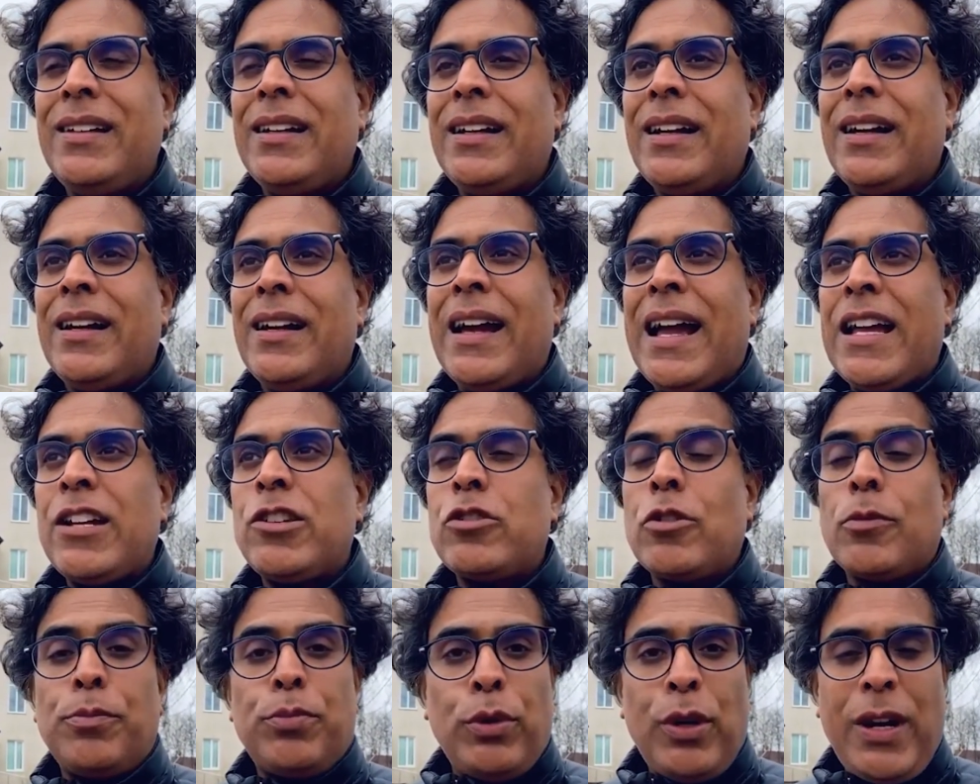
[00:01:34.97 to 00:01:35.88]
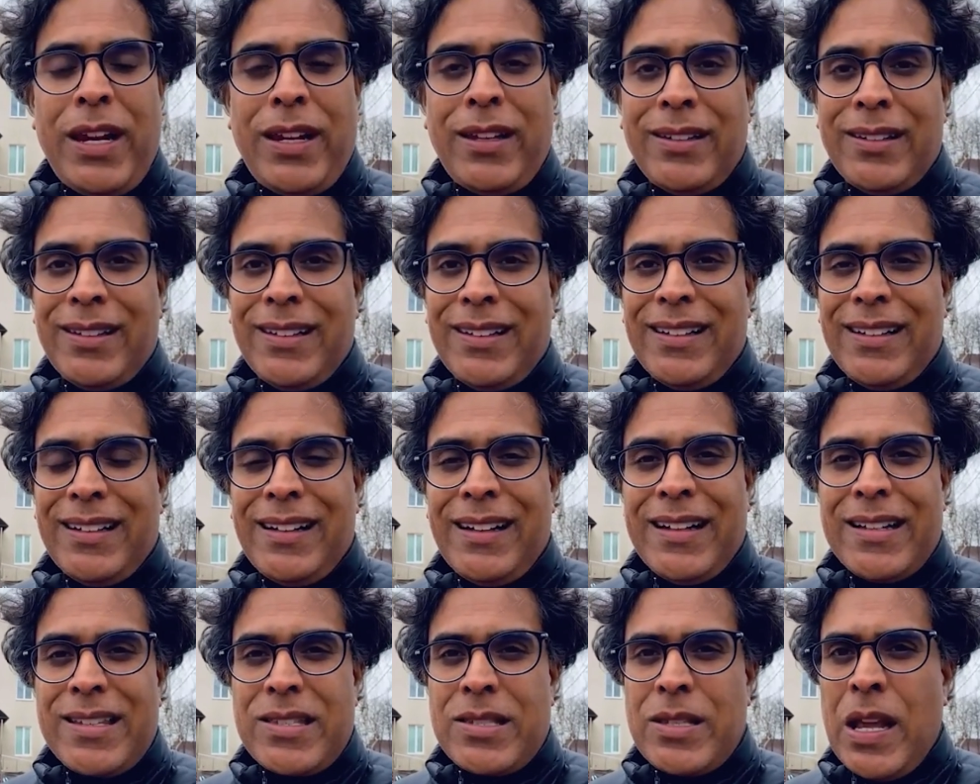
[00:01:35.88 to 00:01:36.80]
and to bring
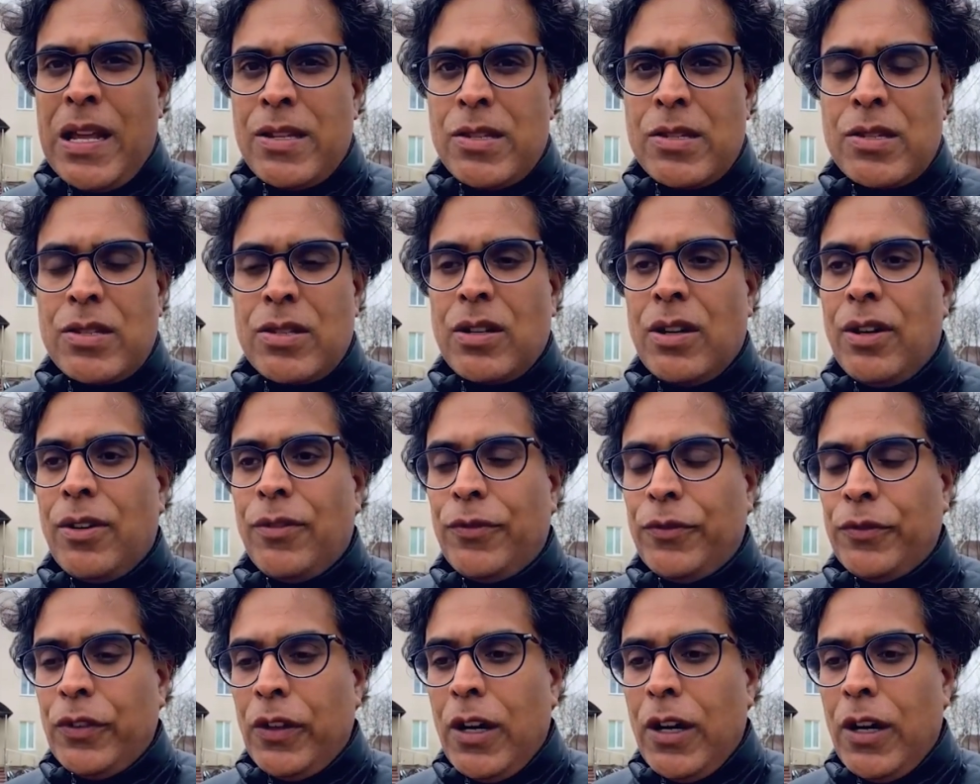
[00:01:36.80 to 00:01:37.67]
a sense of